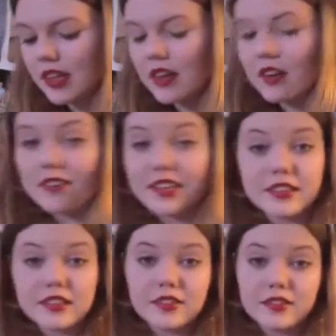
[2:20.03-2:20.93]
loving it
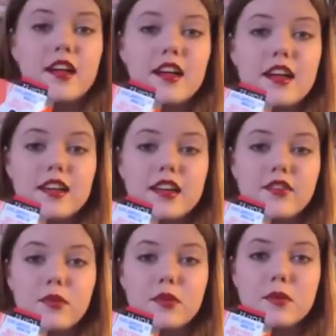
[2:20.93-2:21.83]
so far. I'll give
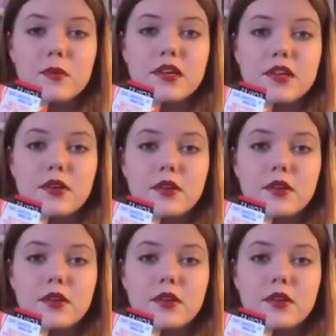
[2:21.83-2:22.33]
you a proper opinion on